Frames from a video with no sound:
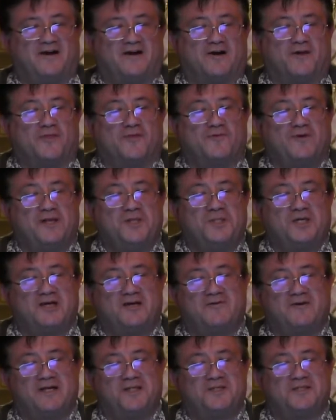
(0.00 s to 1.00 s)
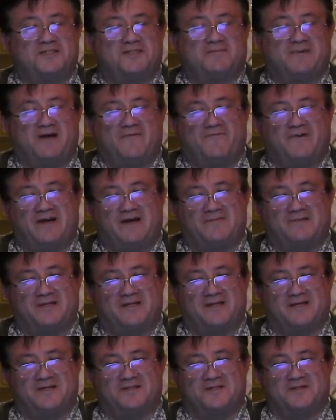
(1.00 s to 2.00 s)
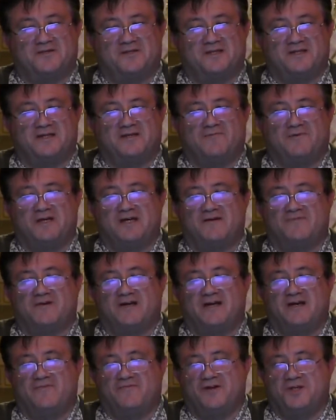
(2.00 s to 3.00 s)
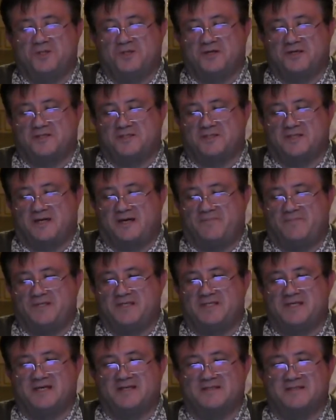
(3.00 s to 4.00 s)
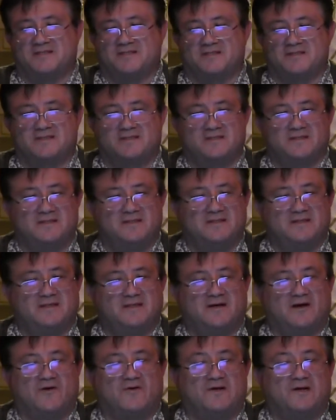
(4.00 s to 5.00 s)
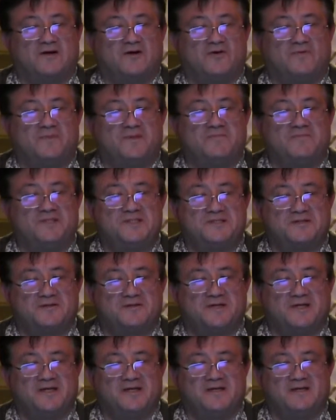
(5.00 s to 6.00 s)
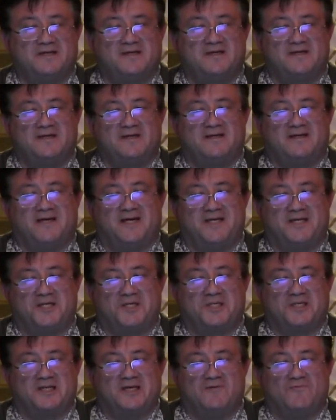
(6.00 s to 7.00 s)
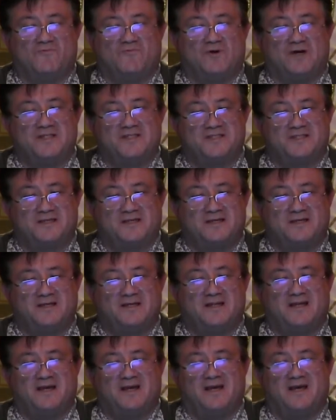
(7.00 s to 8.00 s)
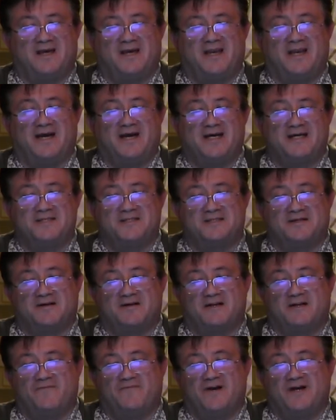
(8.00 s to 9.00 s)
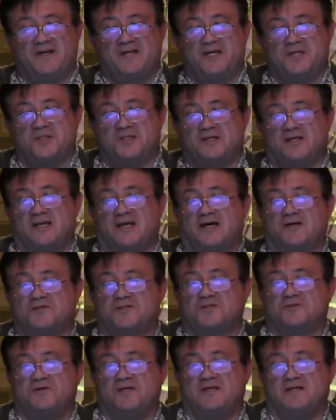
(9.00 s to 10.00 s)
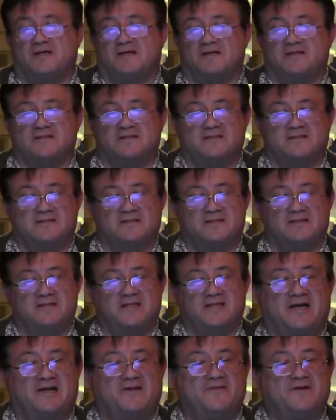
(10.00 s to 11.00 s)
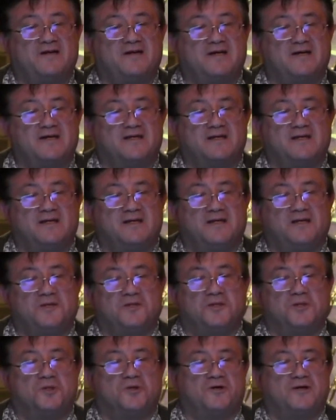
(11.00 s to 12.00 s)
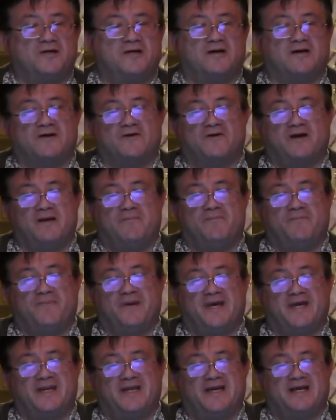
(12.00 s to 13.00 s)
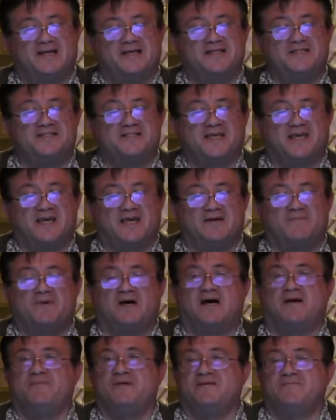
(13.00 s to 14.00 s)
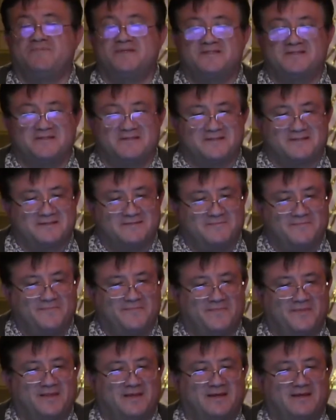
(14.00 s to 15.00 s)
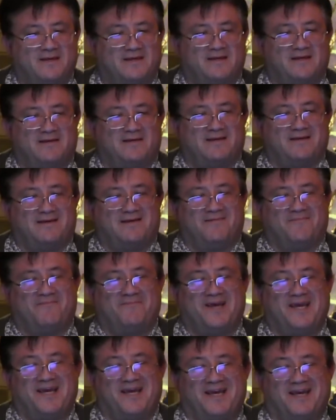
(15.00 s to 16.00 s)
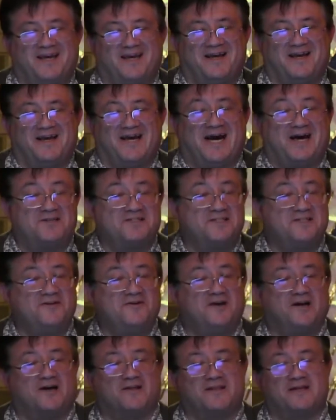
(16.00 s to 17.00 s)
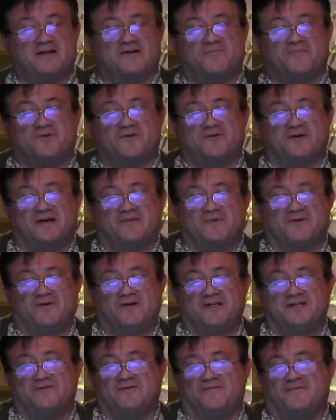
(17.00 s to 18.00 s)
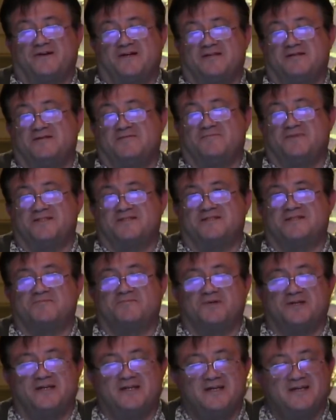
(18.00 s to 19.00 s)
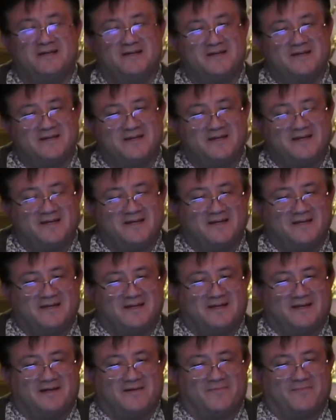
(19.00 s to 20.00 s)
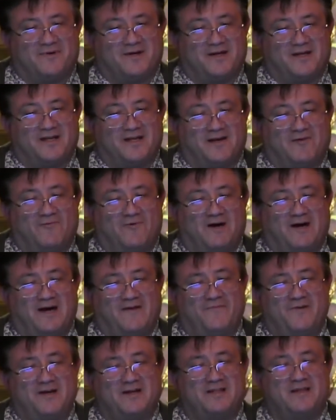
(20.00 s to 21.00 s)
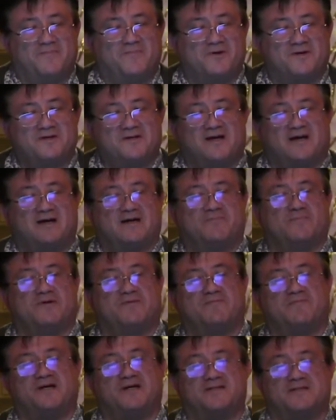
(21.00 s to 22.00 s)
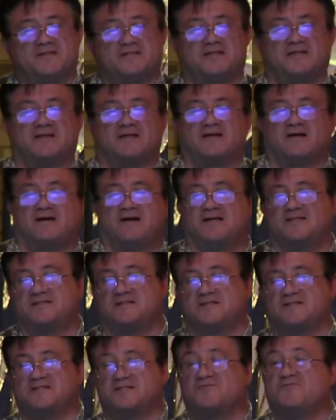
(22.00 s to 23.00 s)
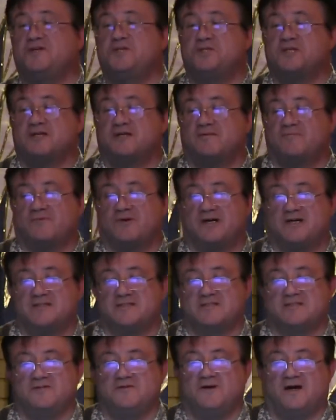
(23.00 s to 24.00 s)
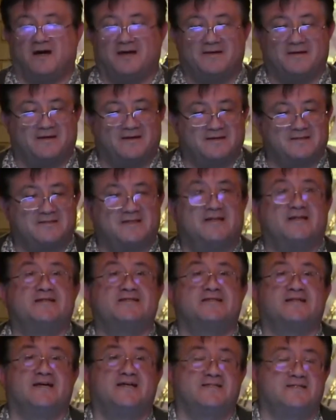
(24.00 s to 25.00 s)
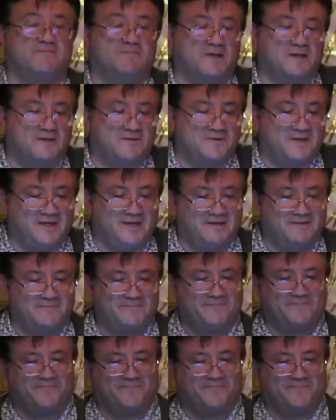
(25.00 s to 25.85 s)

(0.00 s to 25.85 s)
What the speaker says: There are 3 generations of my family now, Tony. We cover every truck stop in Texas, Oklahoma, and Missouri. Additionally, one son and I started a foundation to allow street dogs down on their luck to join our great panhandling business. Me. How's the new healthcare program going to affect your business, Brittany? Brittany. Well, I figure that per dog per month it's going to cost us 3 chicken breasts, 2 hot dogs, and a slice of bologna.